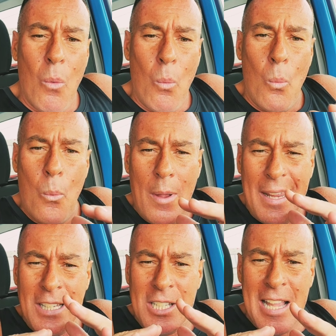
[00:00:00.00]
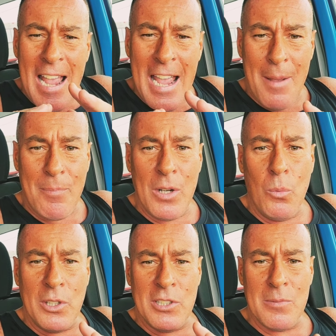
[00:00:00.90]
what is happening
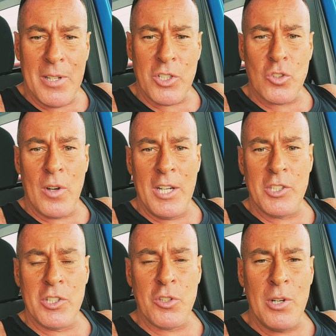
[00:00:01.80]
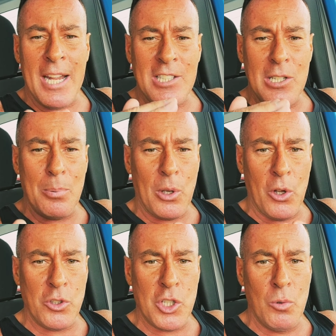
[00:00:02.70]
with this administration? So Nancy
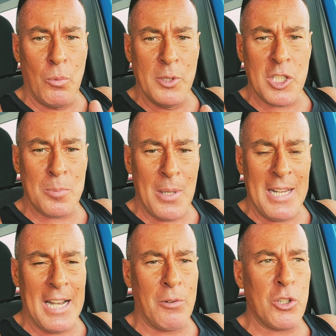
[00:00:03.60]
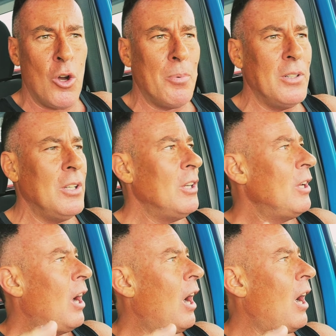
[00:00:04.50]
Pelosi will be speaking. I was hoping
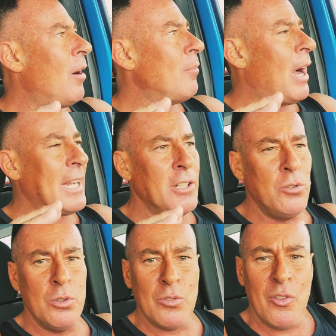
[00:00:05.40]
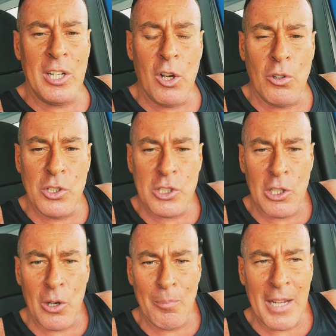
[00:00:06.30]
I can do this video in just a
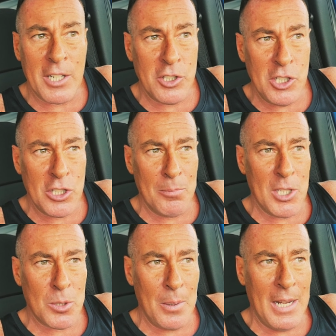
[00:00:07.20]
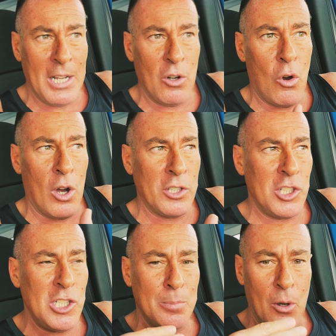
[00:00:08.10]
little bit. She's going to be speaking on,
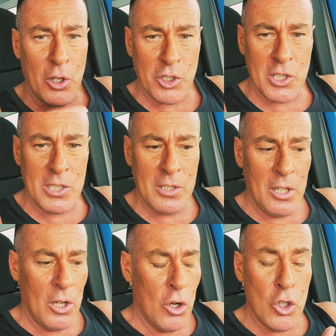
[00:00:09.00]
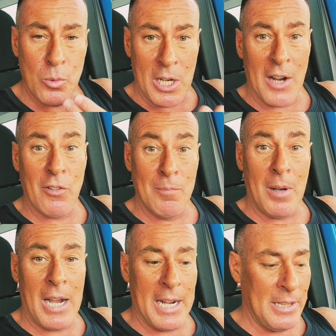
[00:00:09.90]
she's pushing, who's recovering
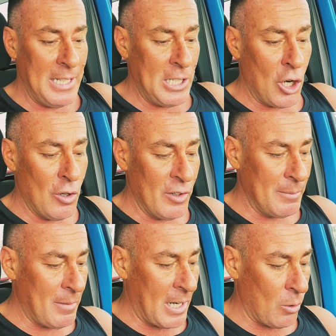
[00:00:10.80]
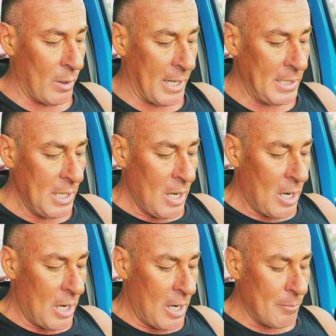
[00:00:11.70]
by the COVID, by the way,
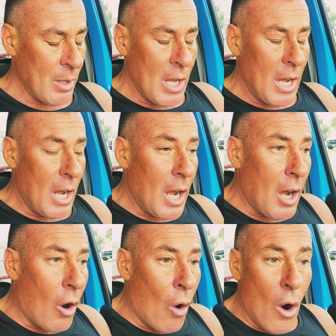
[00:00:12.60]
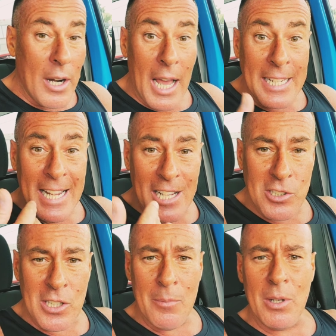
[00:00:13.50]
on a gas
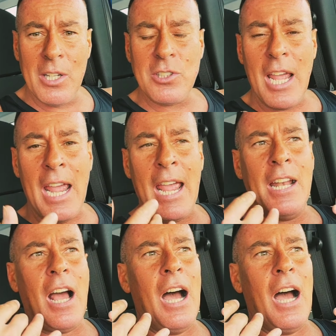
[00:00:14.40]
stimulus. And